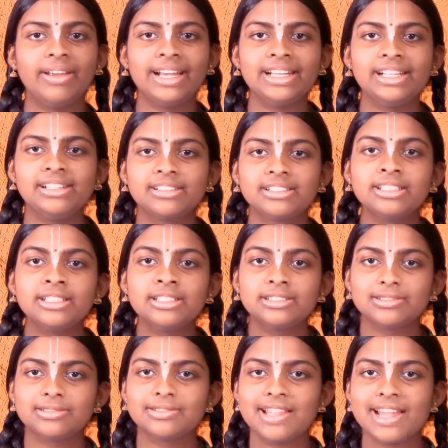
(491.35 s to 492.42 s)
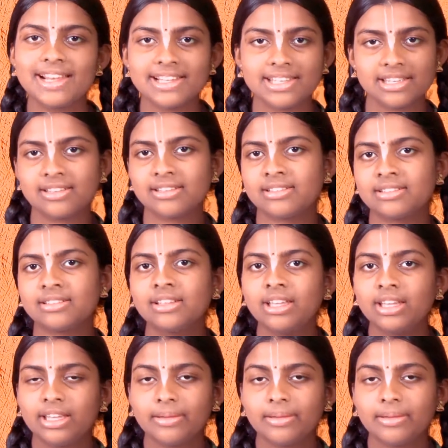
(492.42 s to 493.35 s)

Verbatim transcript: went so that uh,